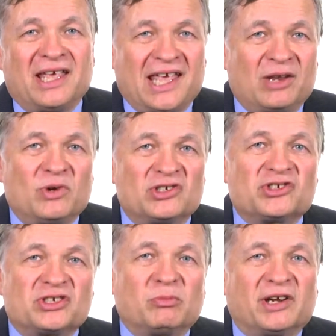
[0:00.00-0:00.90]
and
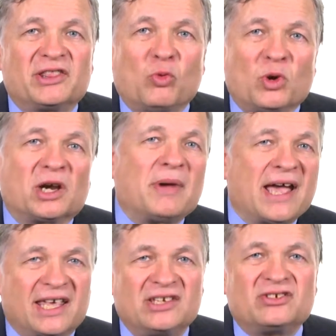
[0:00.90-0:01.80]
wishes to bring the work
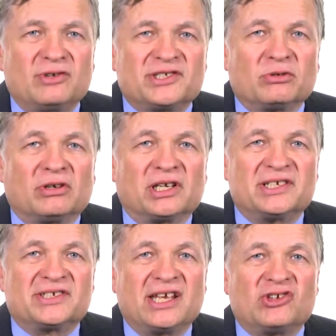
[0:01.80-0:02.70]
back into its
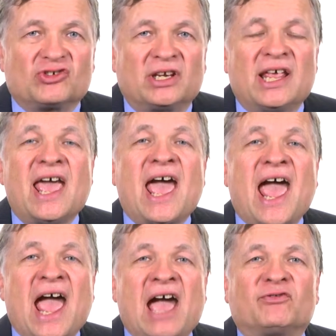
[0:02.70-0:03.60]
organization
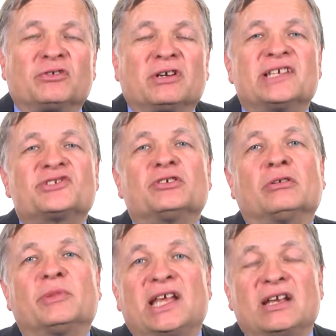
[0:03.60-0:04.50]
after it has
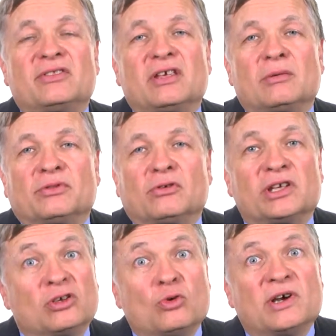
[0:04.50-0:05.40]
terminated the
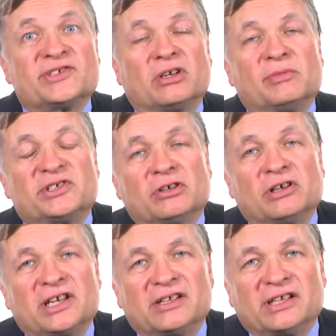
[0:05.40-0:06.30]
employee who was on
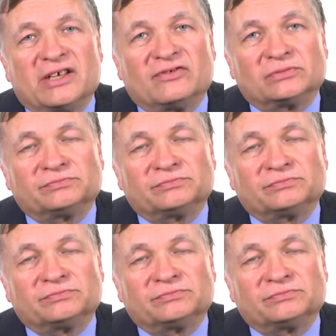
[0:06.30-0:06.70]
maternity leave.